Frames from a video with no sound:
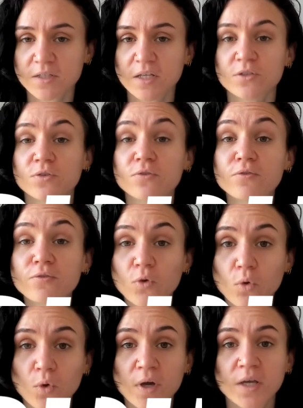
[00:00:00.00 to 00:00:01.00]
into
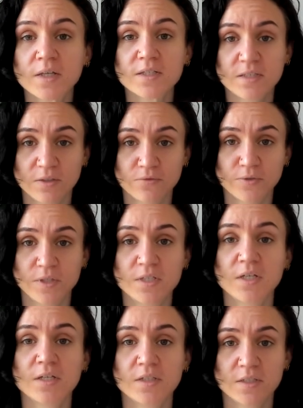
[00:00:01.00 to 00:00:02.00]
four different
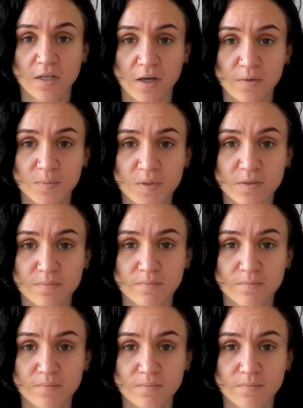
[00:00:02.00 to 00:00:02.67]
types.